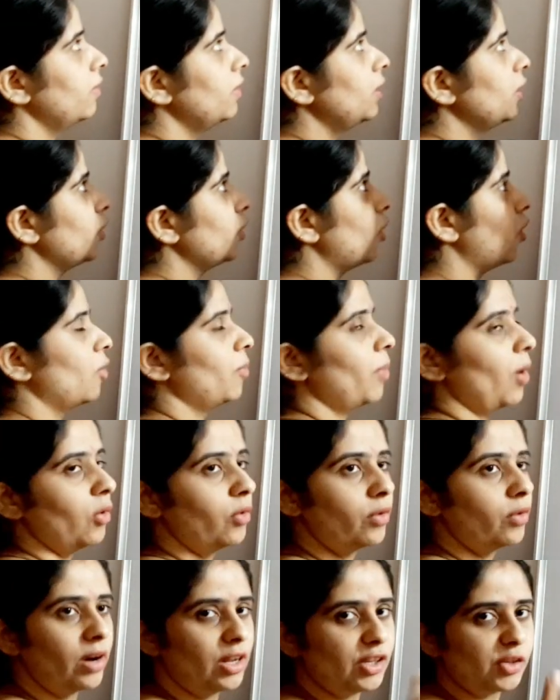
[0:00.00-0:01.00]
will talk
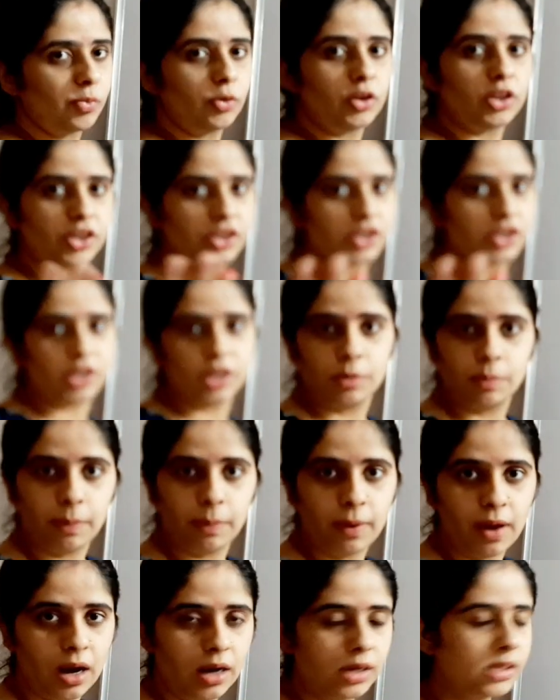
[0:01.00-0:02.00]
about transportation in
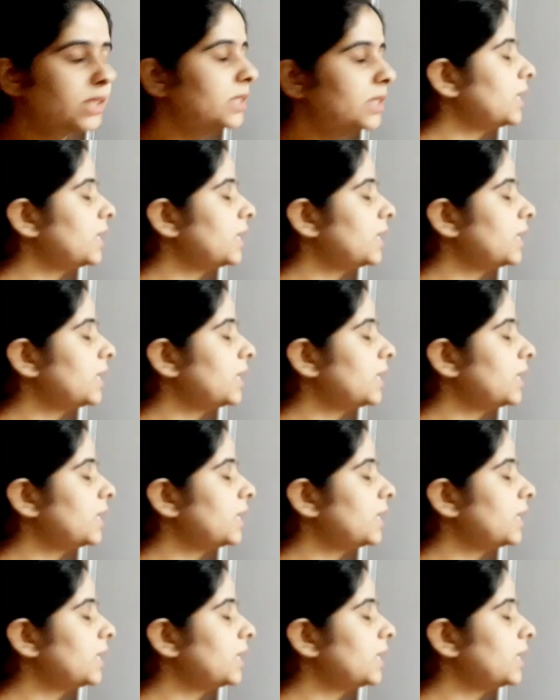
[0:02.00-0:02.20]
plants.